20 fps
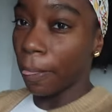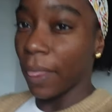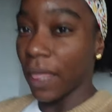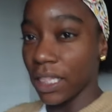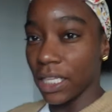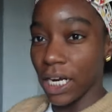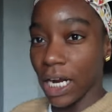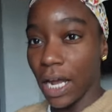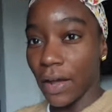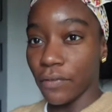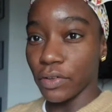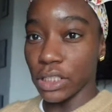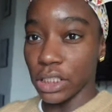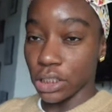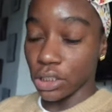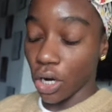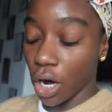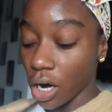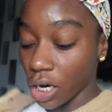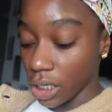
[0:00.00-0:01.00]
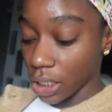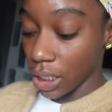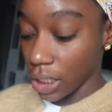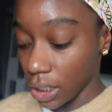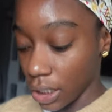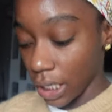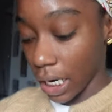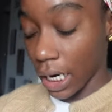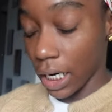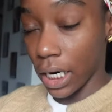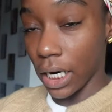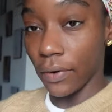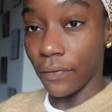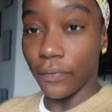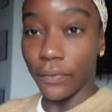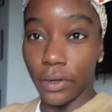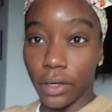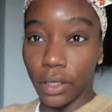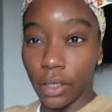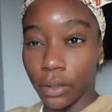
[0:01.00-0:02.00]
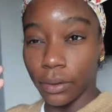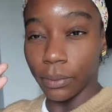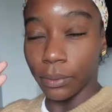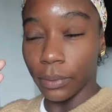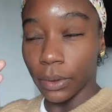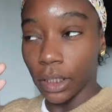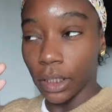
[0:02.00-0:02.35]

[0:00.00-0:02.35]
and then I have on this cardigan that I got from